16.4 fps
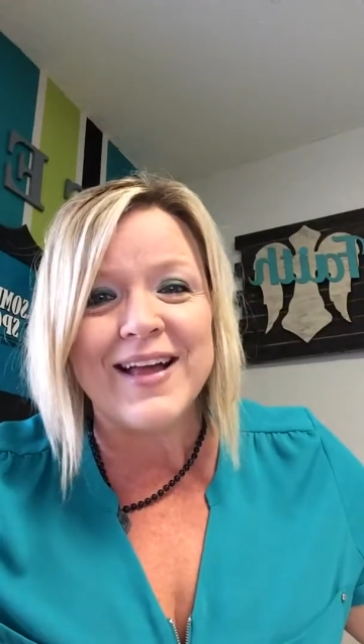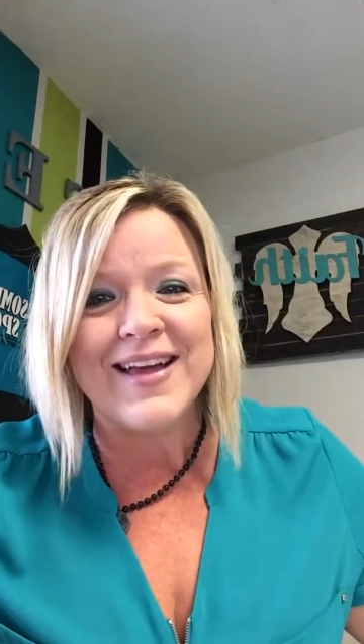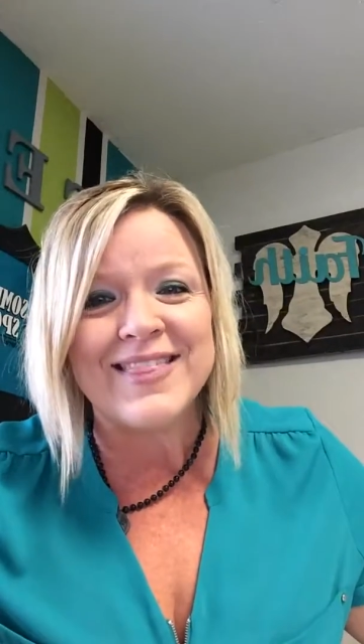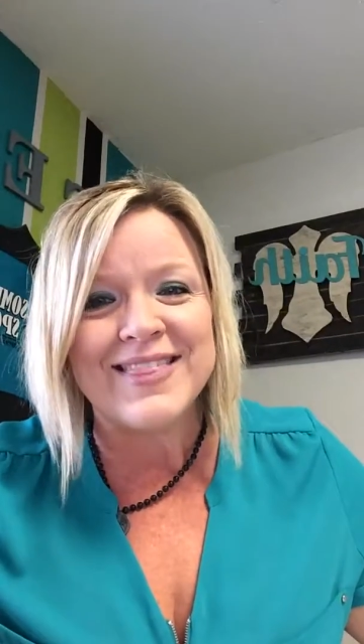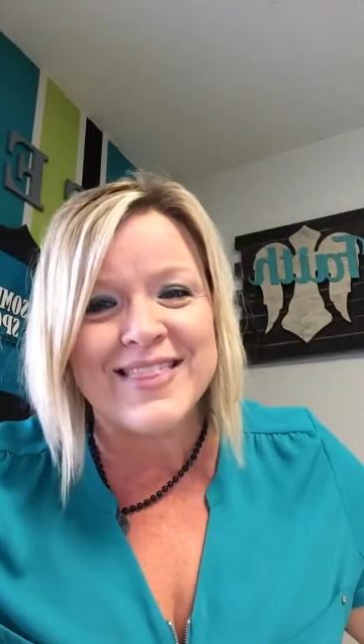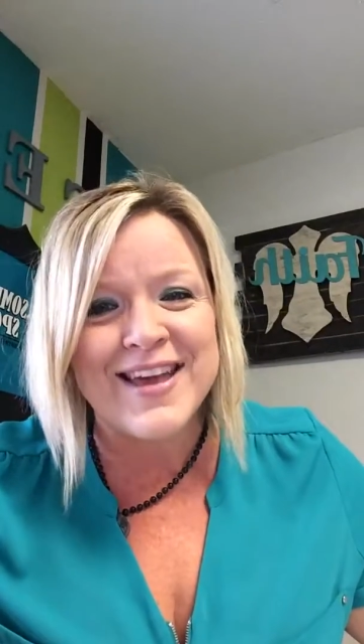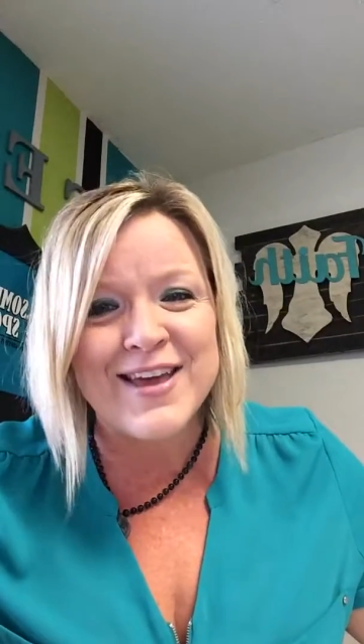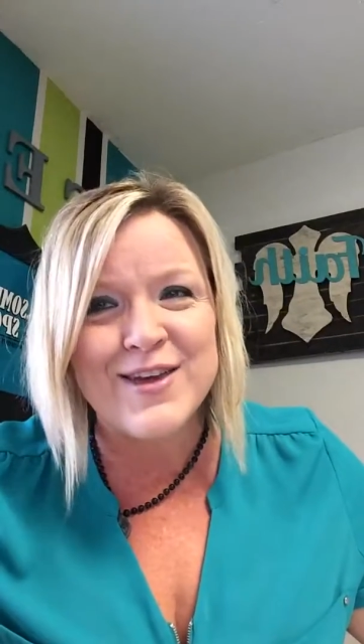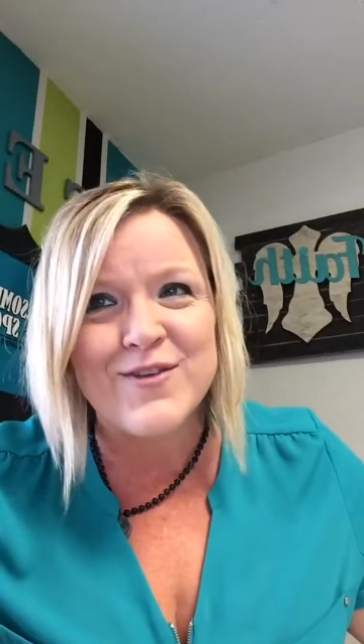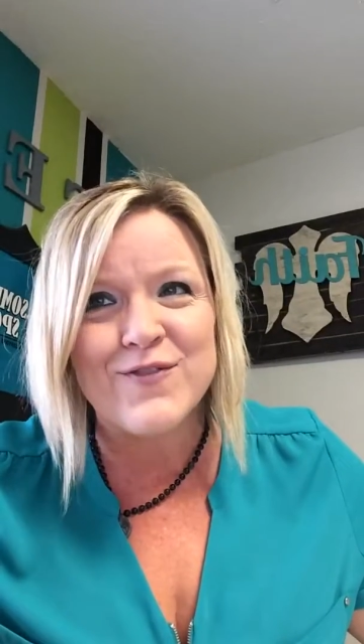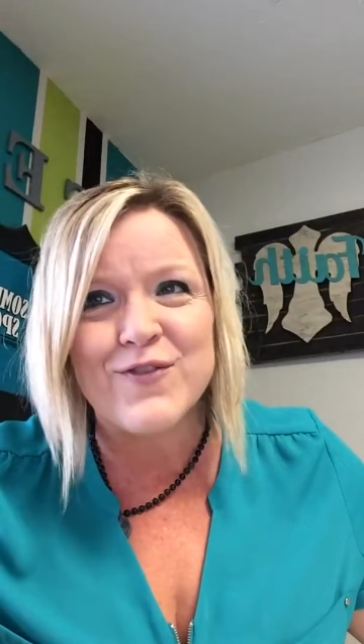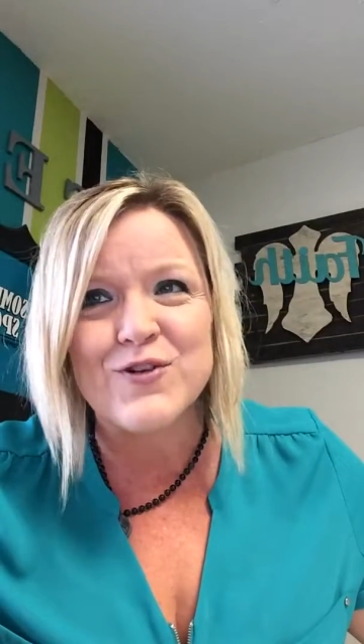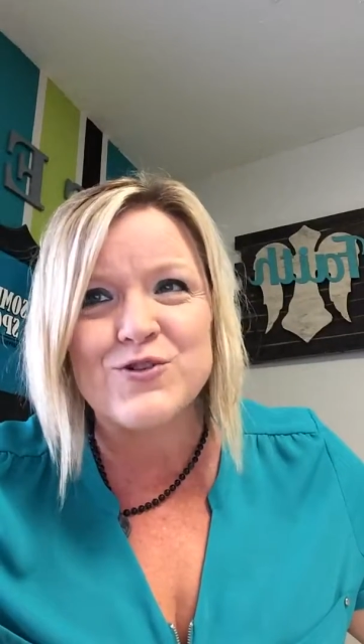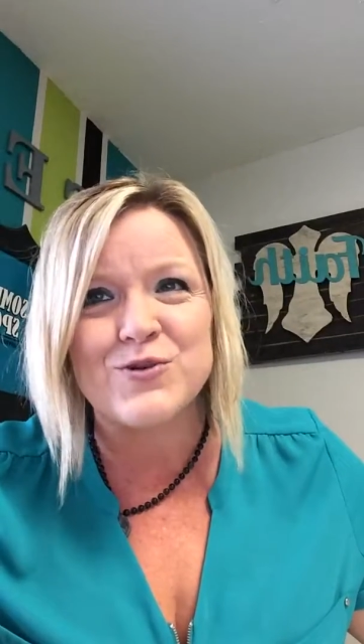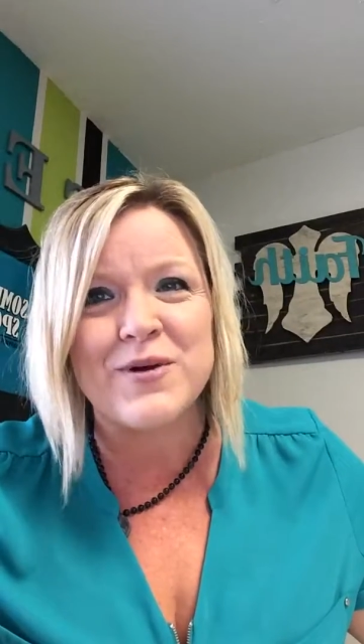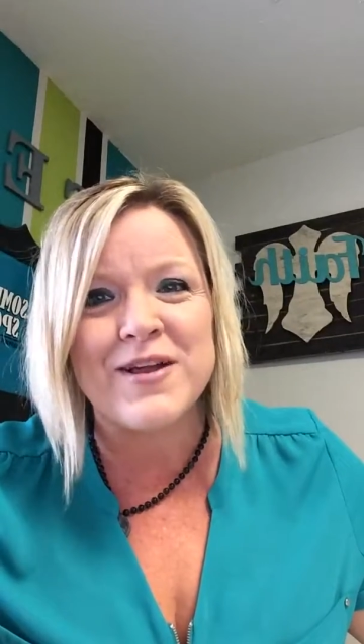and thank you
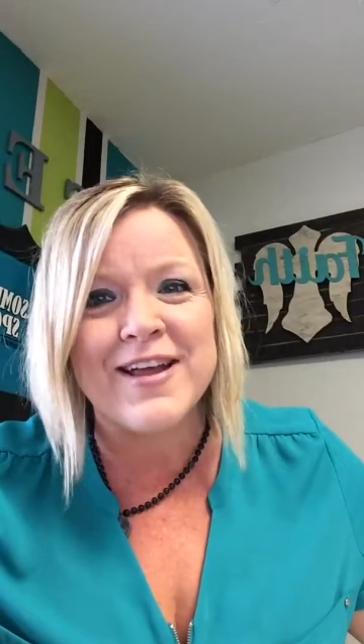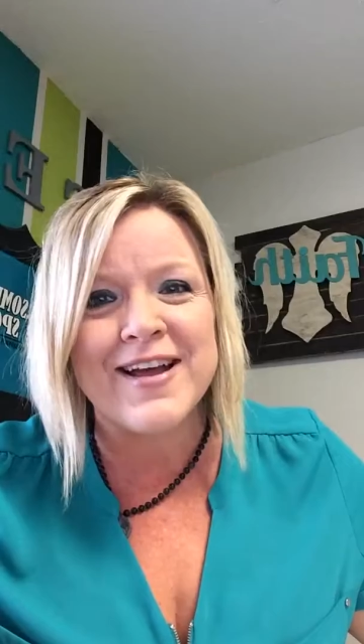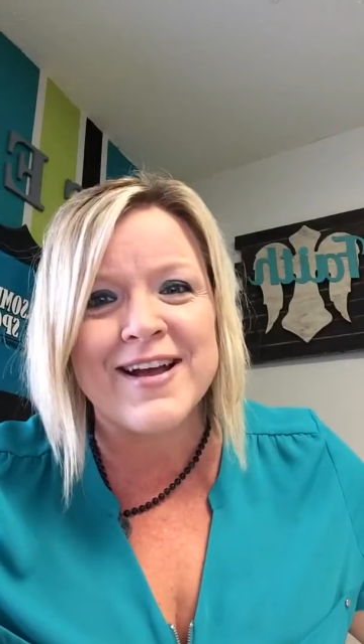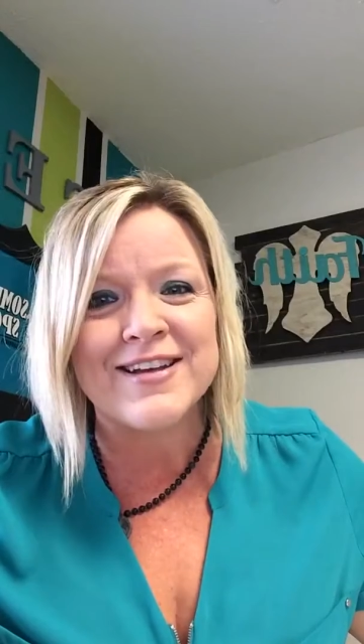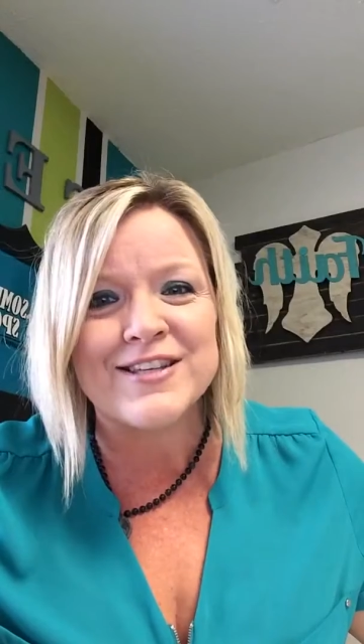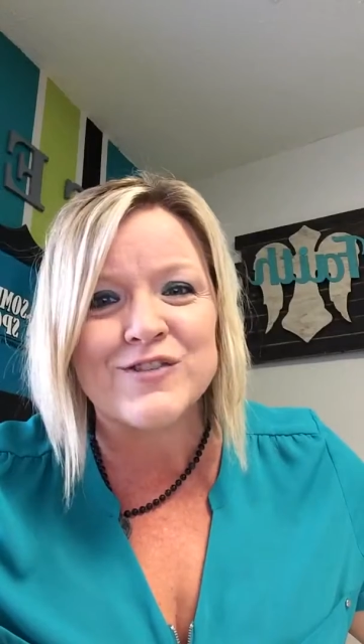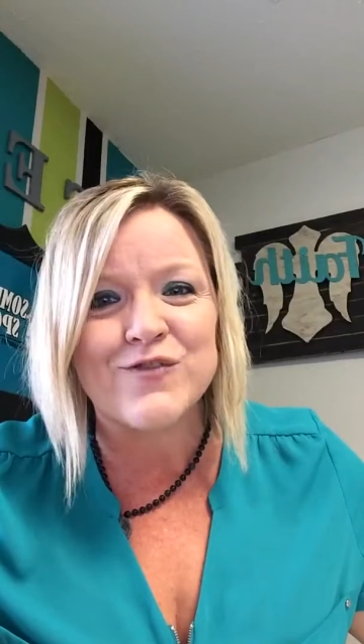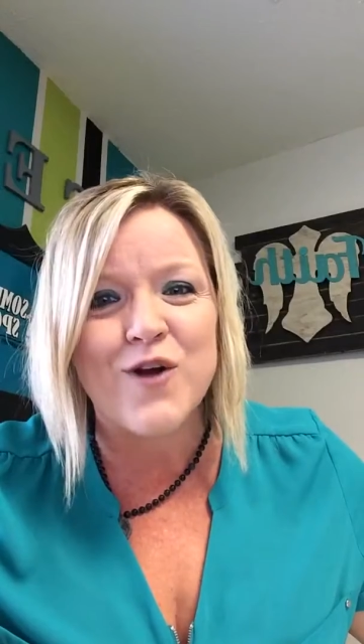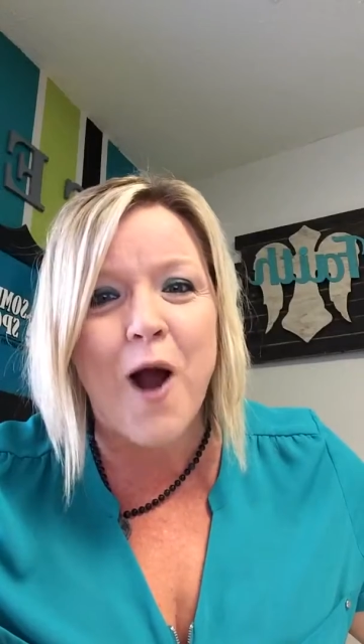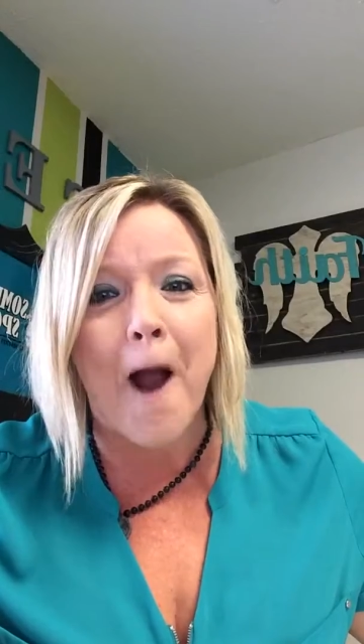for joining us for